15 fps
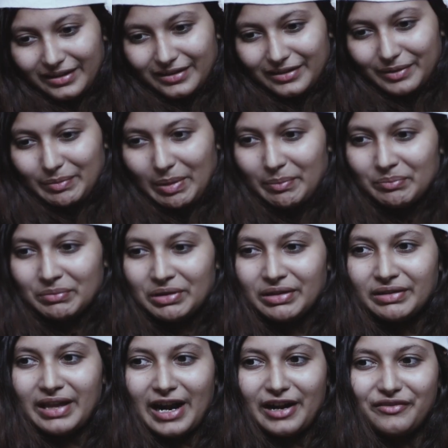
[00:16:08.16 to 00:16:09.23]
remembered
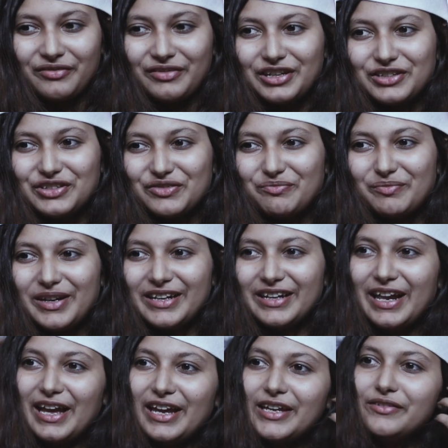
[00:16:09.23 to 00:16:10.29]
that phase of my
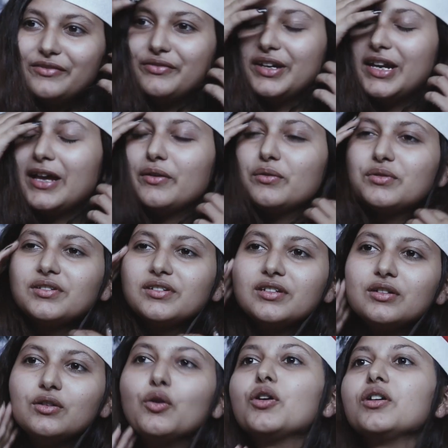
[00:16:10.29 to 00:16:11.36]
life when I was in
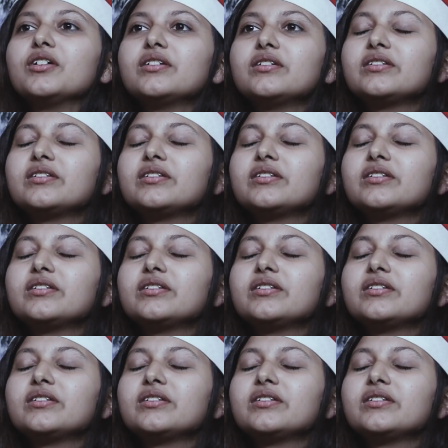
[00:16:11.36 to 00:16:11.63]
college.